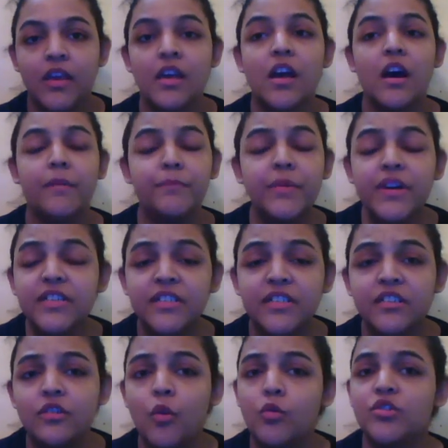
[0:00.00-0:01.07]
A
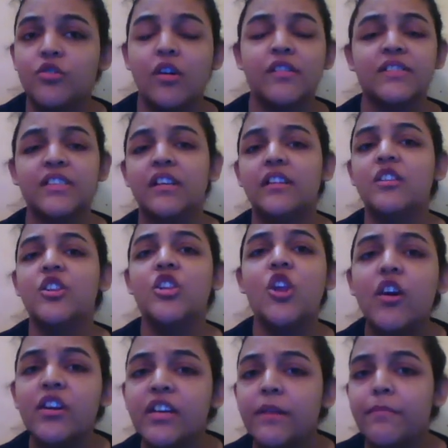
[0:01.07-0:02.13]
person who talks a
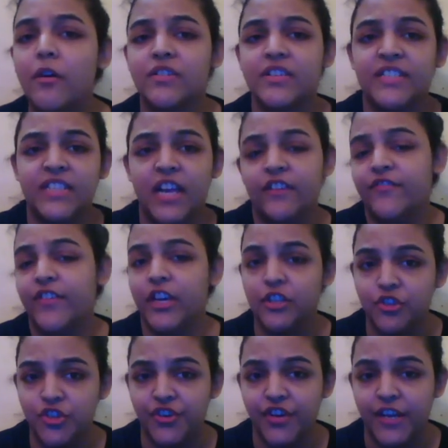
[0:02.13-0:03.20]
lot about
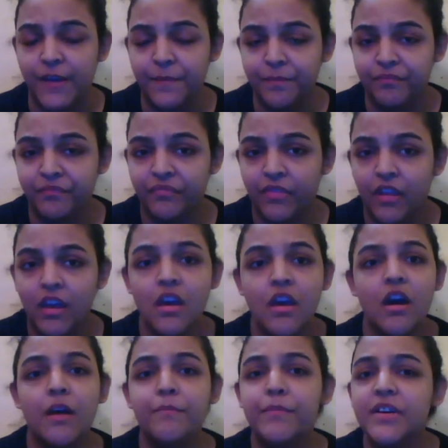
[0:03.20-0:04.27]
self-injury.
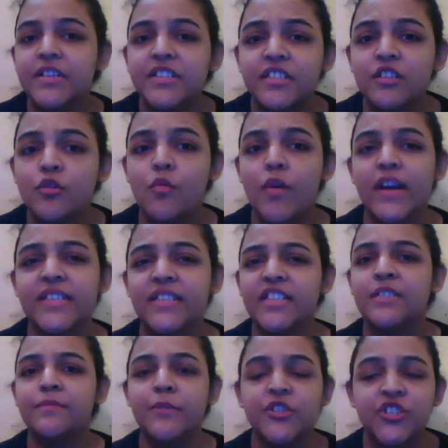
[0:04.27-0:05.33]
A person who has
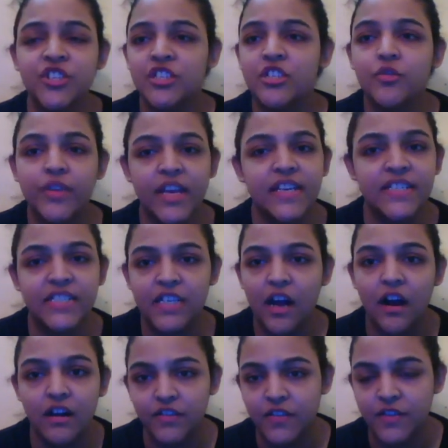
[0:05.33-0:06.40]
suspicious looking
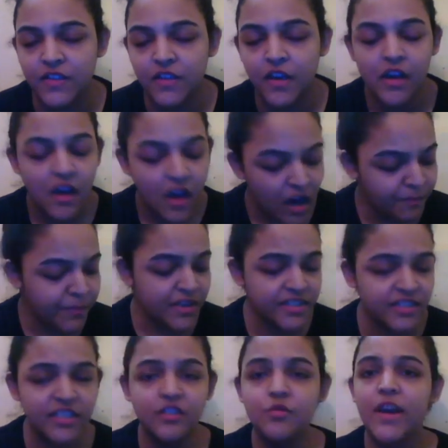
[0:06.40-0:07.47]
scars. A
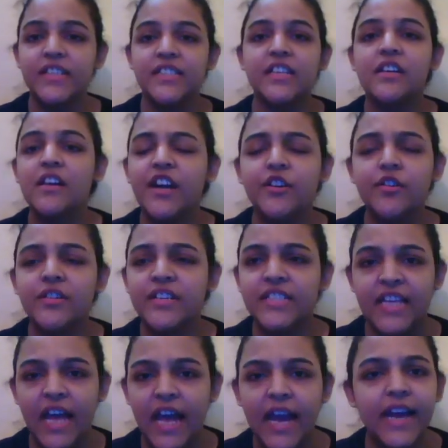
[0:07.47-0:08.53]
person who has a cut on his
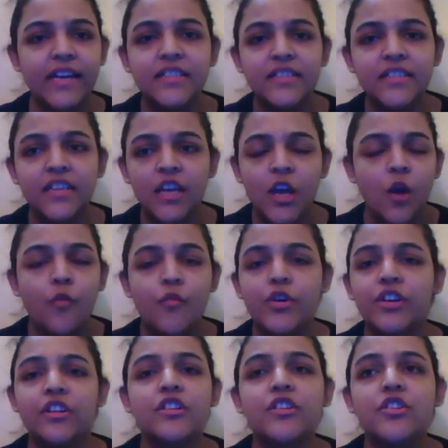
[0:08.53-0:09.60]
hands
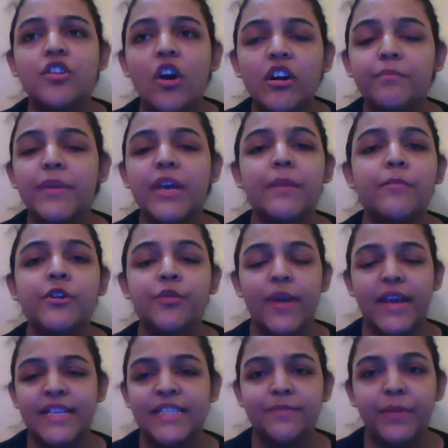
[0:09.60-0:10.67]
would not be able to
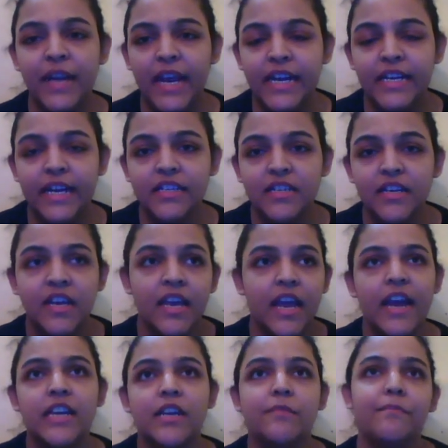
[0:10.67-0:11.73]
explain it
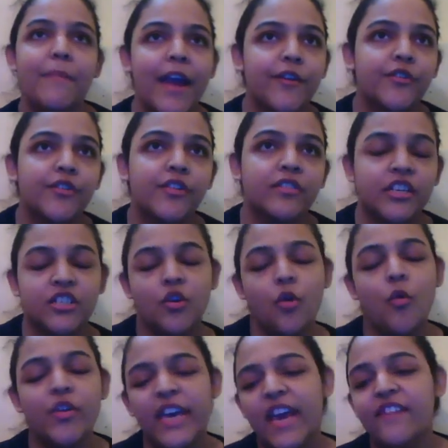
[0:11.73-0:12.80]
in a manner that,
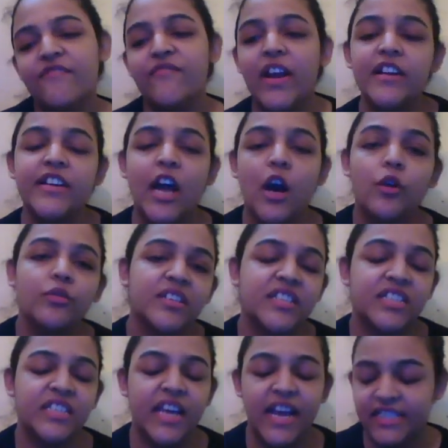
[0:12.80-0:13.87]
okay, I fell down the
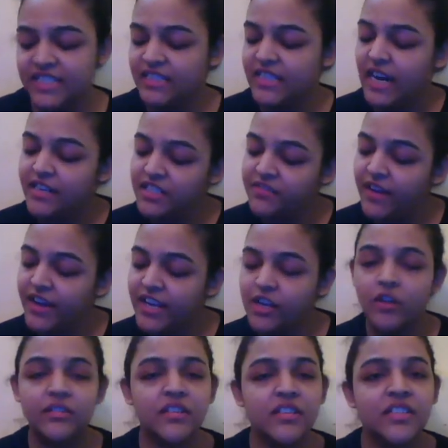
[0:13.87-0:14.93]
stairs and that is why I
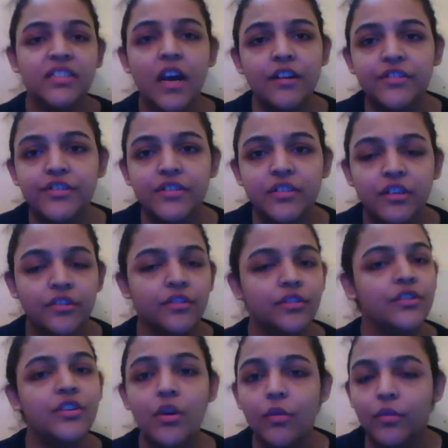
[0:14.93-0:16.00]
got this cut.
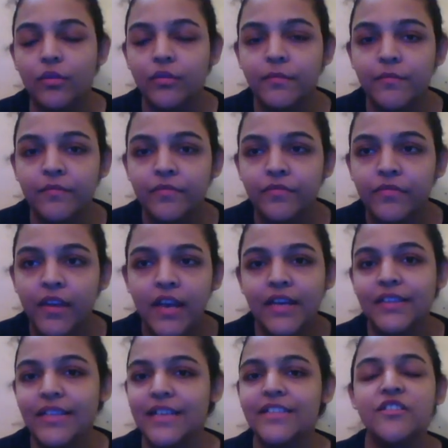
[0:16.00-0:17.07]
No.
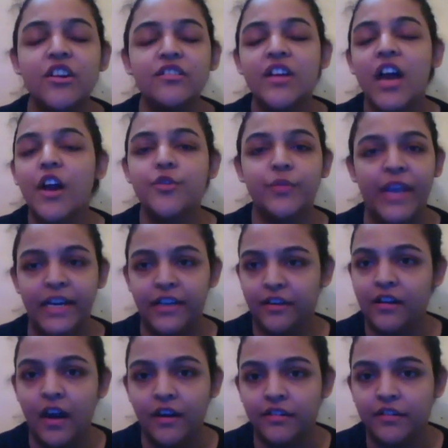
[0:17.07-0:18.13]
That's not how you get a
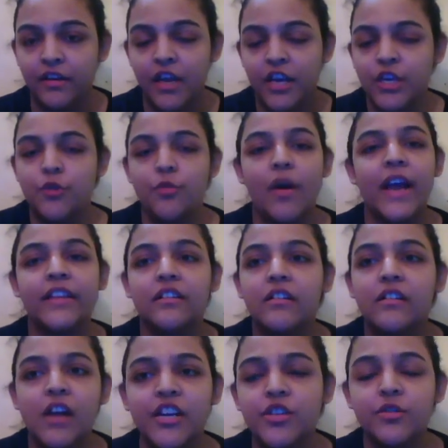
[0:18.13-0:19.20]
cut. You either
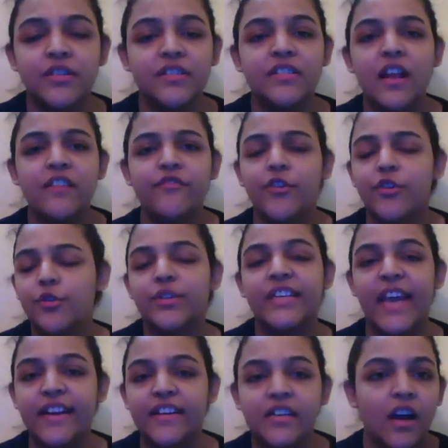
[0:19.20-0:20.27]
cut yourself or you
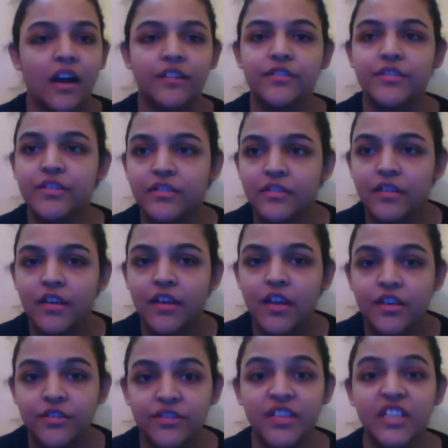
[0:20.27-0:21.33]
get cut.
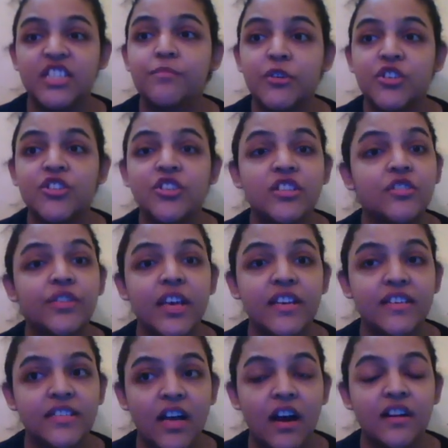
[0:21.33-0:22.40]
So suspicious looking
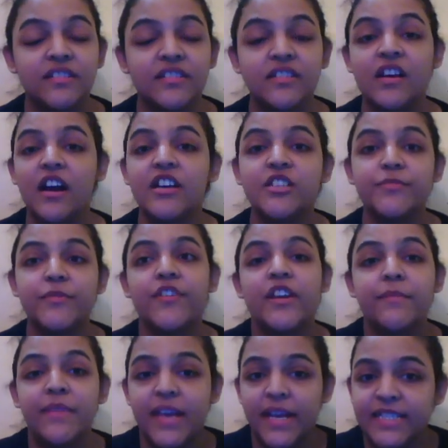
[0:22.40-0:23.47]
scars, it can't really
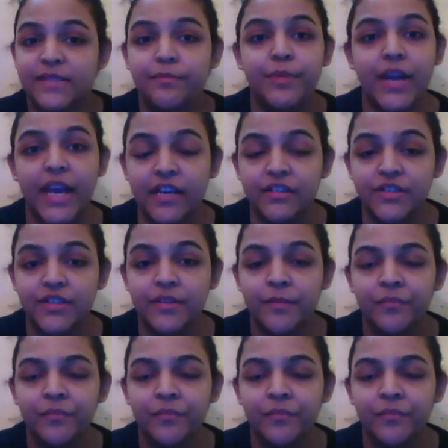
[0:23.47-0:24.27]
be explained.